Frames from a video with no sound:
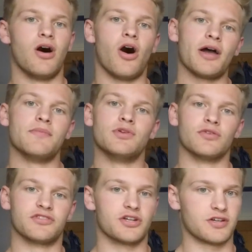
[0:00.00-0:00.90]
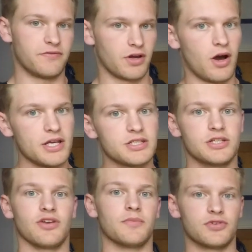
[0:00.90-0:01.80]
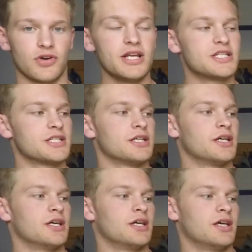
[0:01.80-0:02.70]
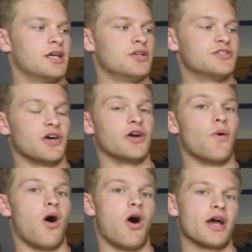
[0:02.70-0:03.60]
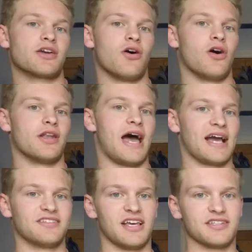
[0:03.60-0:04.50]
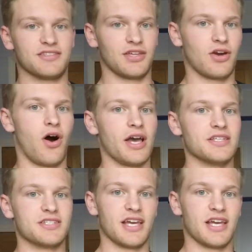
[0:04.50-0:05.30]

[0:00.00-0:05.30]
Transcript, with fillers: I'm not searching for guys because I'm straight so I can't access the guy's